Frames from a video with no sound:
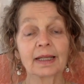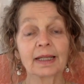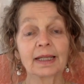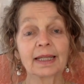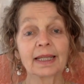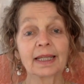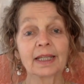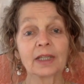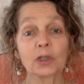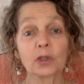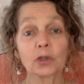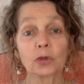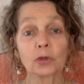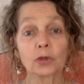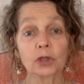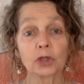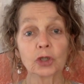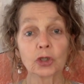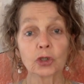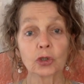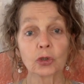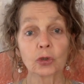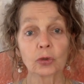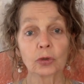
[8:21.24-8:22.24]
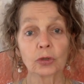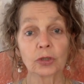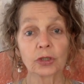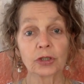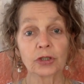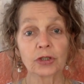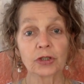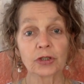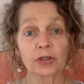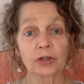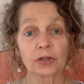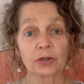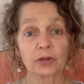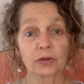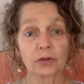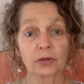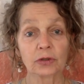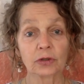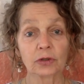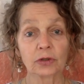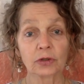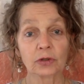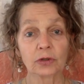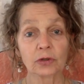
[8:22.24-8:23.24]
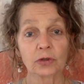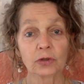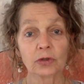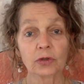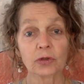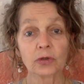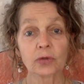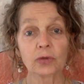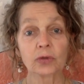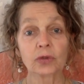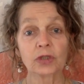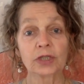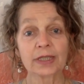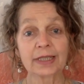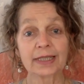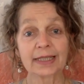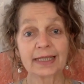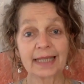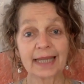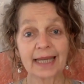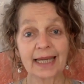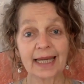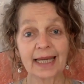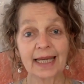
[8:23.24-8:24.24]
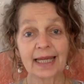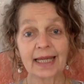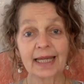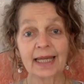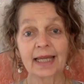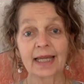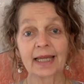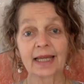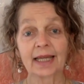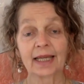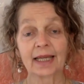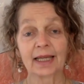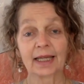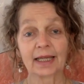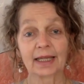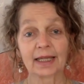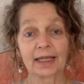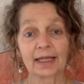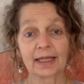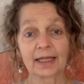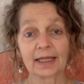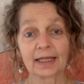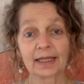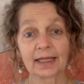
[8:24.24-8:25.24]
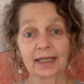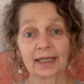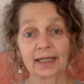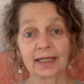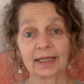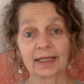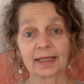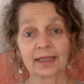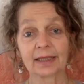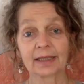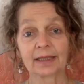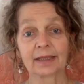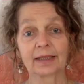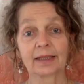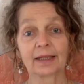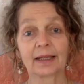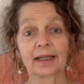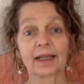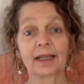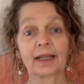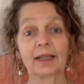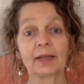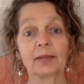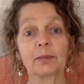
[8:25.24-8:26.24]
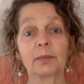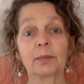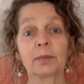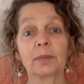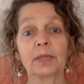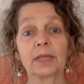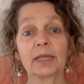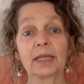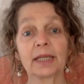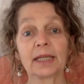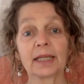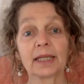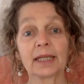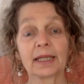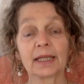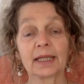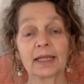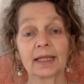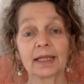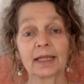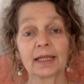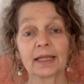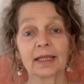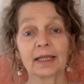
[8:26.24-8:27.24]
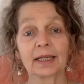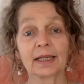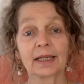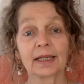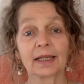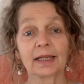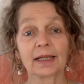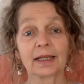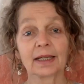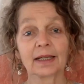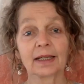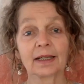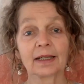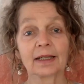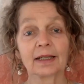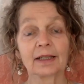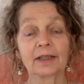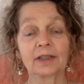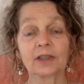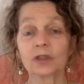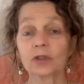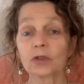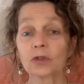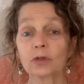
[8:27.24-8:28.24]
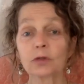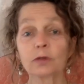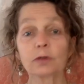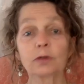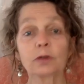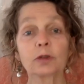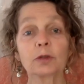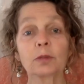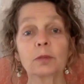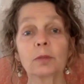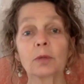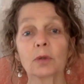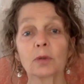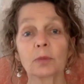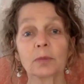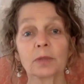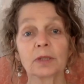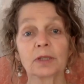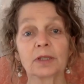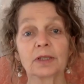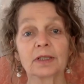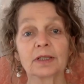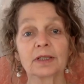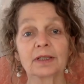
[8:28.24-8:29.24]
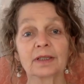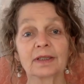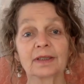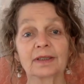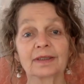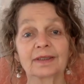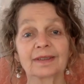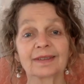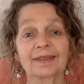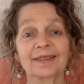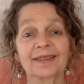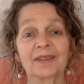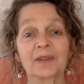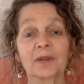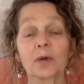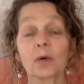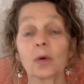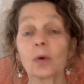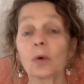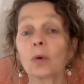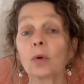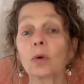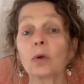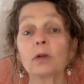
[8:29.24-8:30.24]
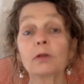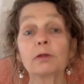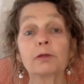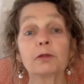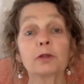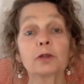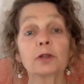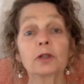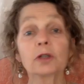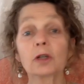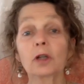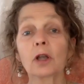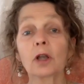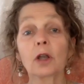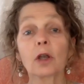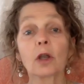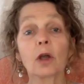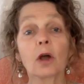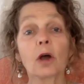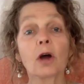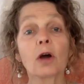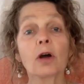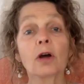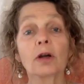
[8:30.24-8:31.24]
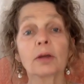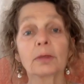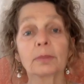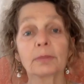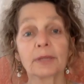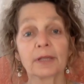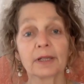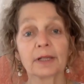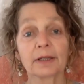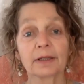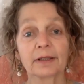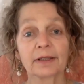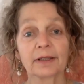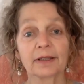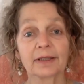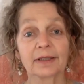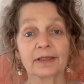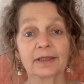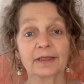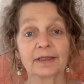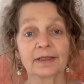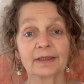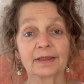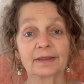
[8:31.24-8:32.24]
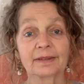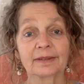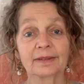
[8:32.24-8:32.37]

than your choice to stay here and be just for a moment or for a longer period?